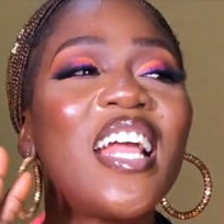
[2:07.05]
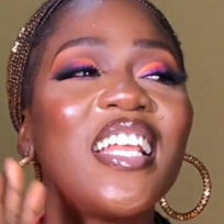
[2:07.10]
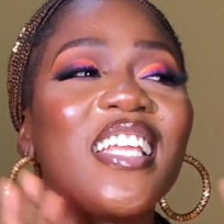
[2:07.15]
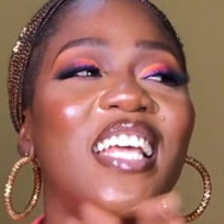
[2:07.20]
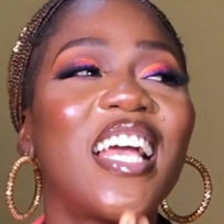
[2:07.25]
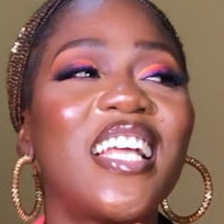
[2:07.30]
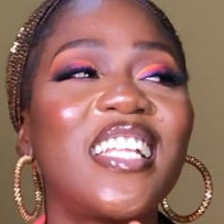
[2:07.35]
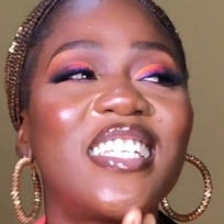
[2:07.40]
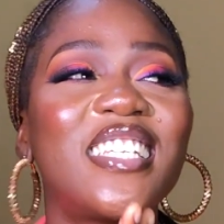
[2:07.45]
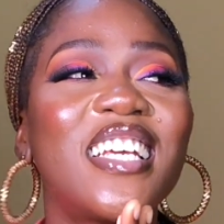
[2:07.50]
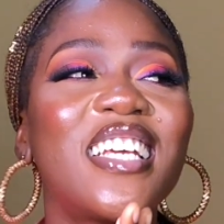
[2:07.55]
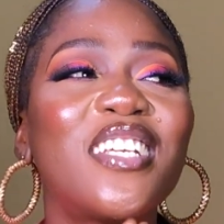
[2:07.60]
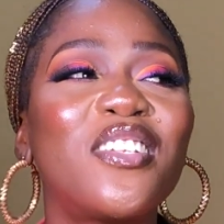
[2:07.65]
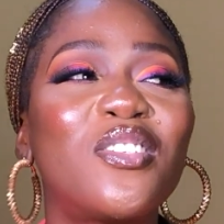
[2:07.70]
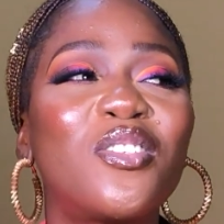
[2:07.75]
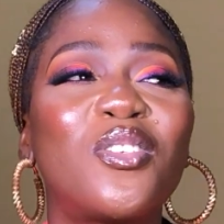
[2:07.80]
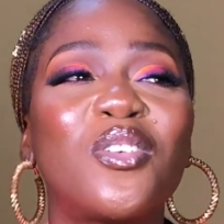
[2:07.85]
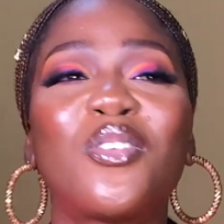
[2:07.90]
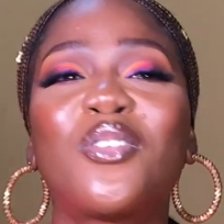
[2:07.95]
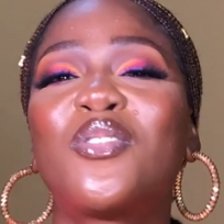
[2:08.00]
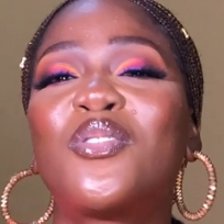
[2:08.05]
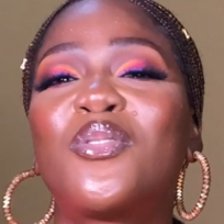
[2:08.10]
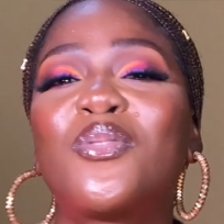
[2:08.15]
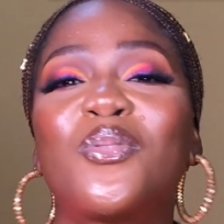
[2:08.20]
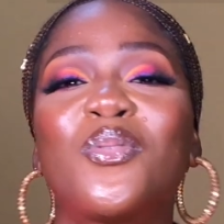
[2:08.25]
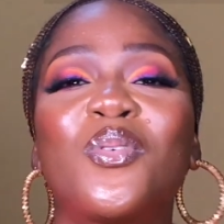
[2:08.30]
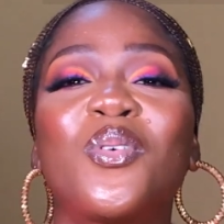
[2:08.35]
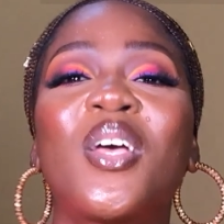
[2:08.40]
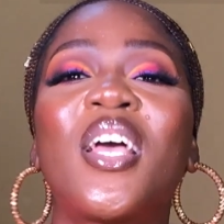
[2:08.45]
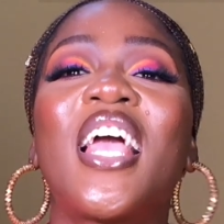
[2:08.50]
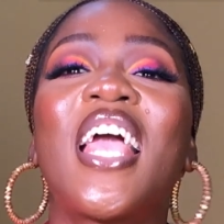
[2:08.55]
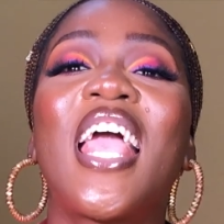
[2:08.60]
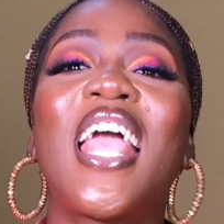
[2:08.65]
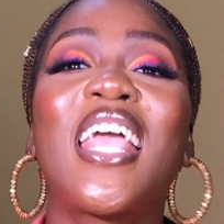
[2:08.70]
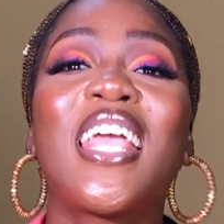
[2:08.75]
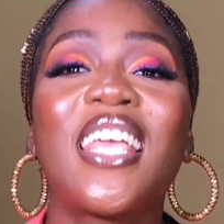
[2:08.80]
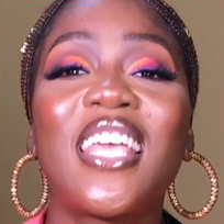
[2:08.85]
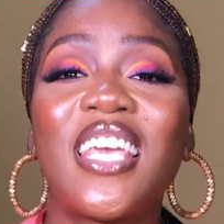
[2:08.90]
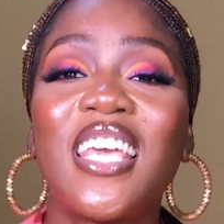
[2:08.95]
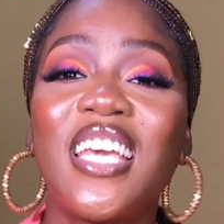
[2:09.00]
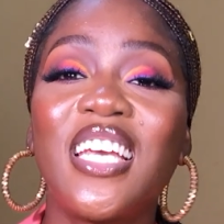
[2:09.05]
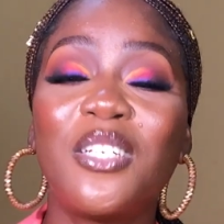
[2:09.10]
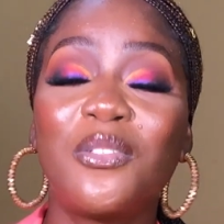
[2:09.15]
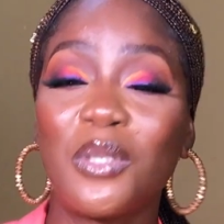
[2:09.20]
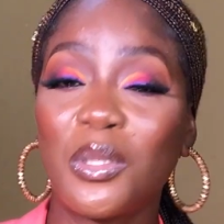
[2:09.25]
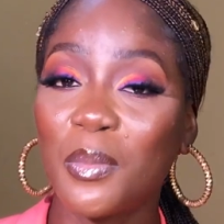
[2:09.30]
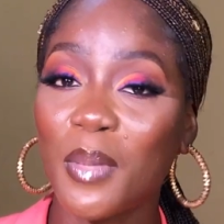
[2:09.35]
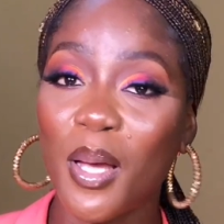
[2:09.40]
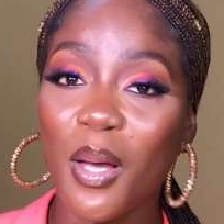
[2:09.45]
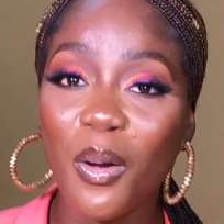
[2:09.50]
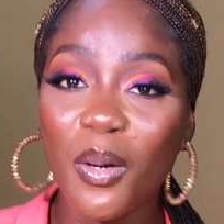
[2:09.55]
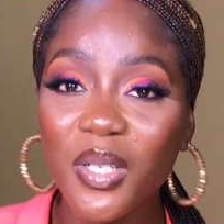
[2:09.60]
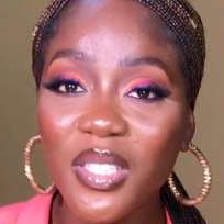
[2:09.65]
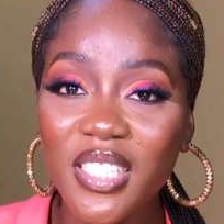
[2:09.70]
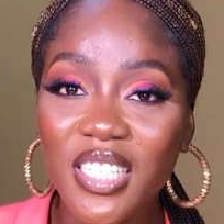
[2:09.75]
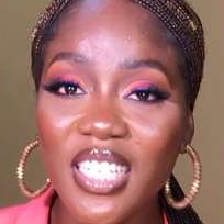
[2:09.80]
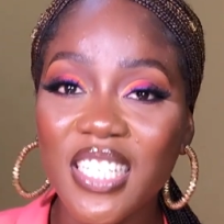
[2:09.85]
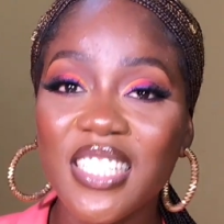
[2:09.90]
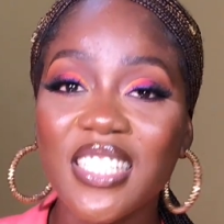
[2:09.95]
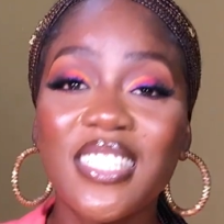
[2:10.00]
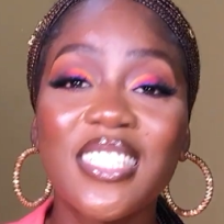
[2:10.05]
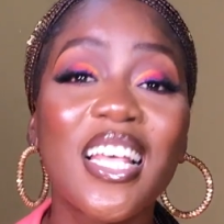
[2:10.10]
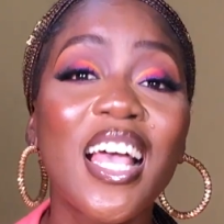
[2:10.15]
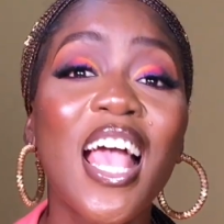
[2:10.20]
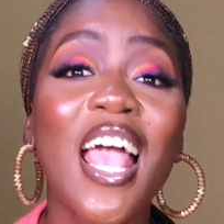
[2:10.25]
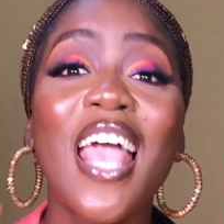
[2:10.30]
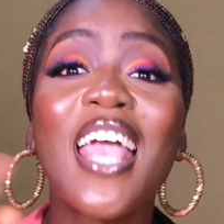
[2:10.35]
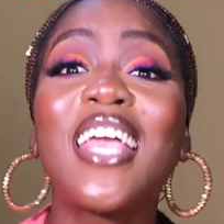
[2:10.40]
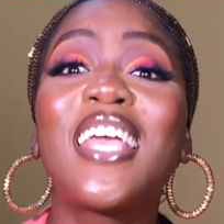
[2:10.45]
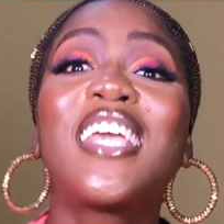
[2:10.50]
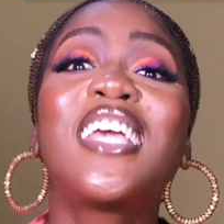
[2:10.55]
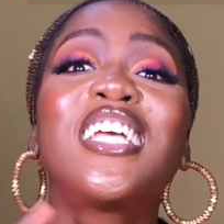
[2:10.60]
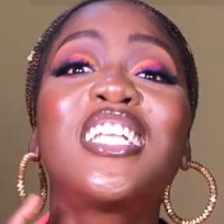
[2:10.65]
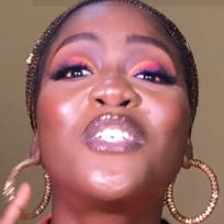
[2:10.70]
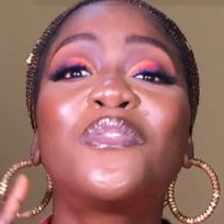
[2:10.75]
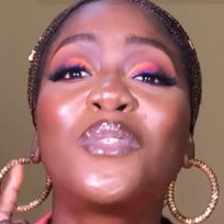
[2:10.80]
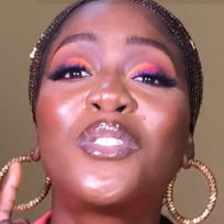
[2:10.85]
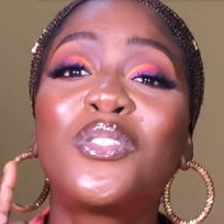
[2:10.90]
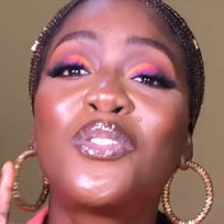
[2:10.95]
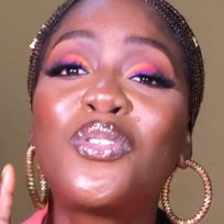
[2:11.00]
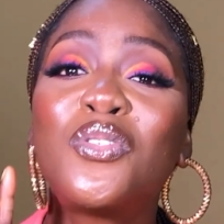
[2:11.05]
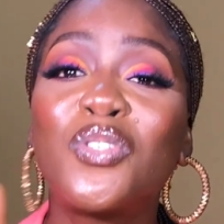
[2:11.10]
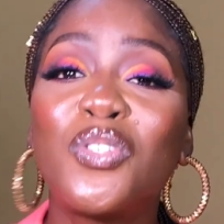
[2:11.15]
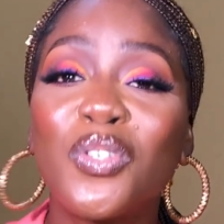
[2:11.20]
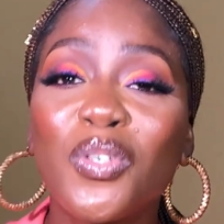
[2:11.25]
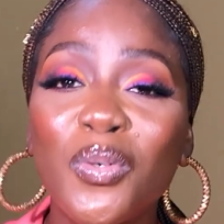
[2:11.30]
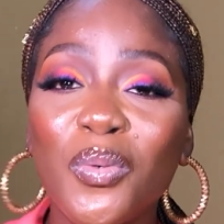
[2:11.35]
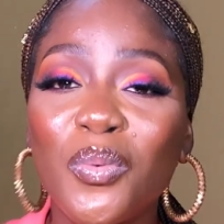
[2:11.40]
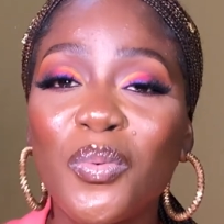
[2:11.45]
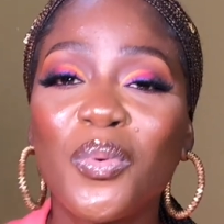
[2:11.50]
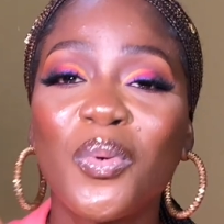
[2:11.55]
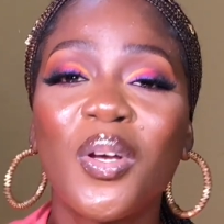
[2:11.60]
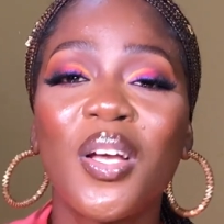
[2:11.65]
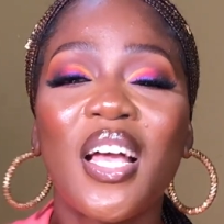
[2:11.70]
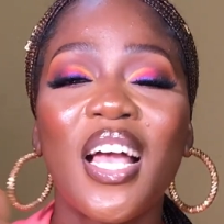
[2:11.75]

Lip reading: The idea is just to engage with my audience, engage with you,